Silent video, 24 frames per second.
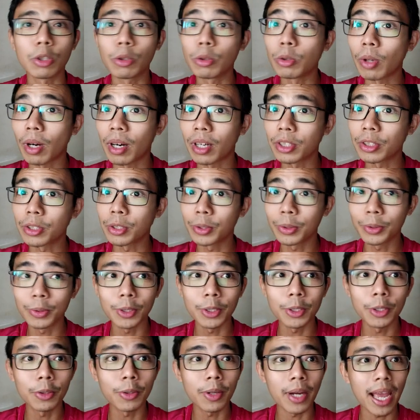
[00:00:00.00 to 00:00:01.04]
go to
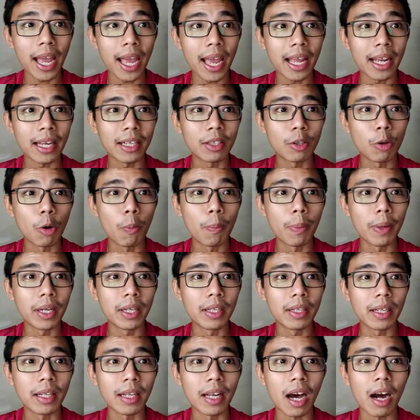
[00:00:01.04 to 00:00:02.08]
RStudio and
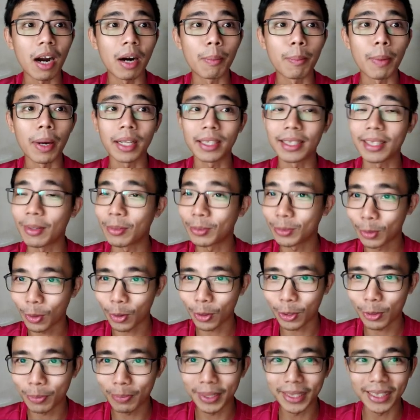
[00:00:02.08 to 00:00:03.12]
open an R Markdown
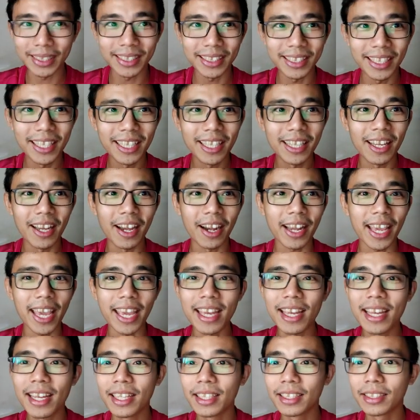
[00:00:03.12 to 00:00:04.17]
documents.
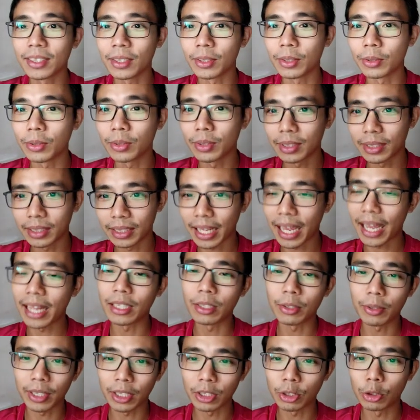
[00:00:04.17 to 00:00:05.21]
Okay, so
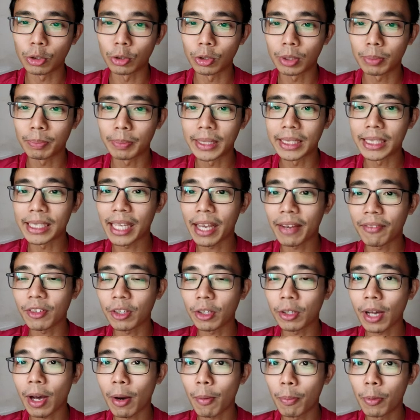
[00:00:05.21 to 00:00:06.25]
and you can choose PDF
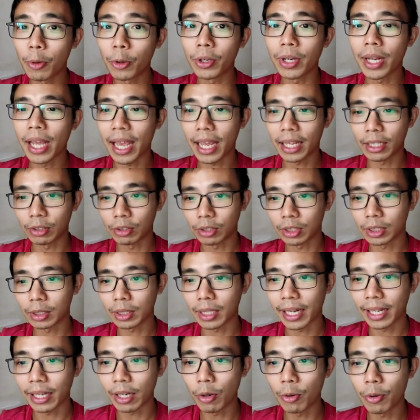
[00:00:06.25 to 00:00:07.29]
your output and you
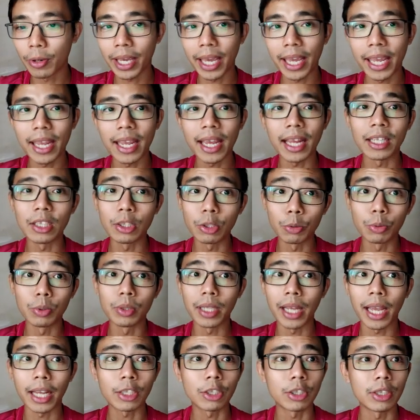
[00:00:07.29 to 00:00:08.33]
just click OK and you
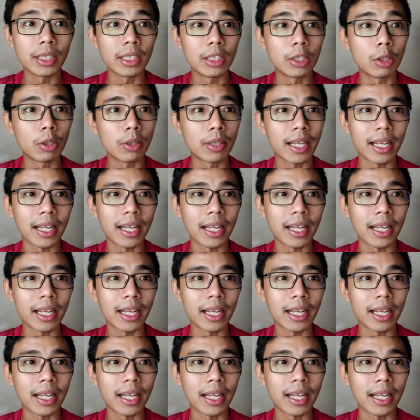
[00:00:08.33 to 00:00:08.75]
will actually